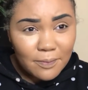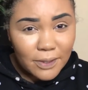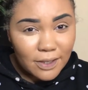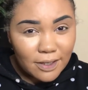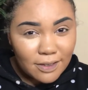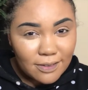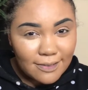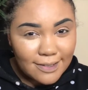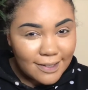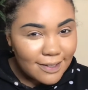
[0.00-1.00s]
but it
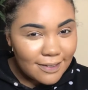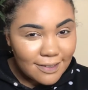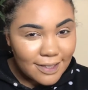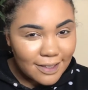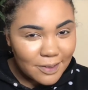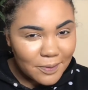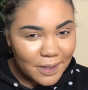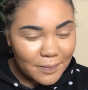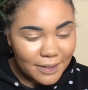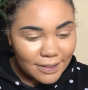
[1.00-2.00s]
said concealer
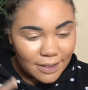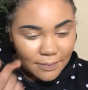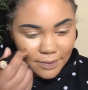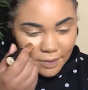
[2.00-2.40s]
when I picked it up,